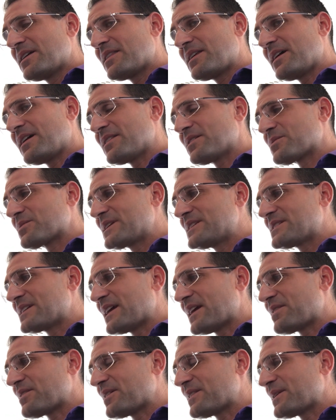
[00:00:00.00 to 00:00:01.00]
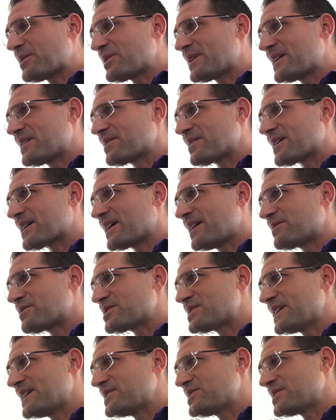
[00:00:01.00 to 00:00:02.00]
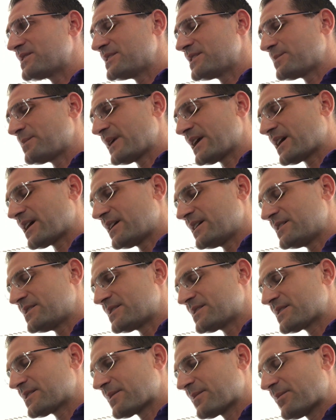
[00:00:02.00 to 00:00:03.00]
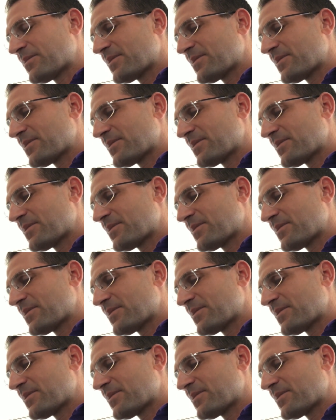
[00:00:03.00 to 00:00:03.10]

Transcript: reason I thought they would enter the conversation is because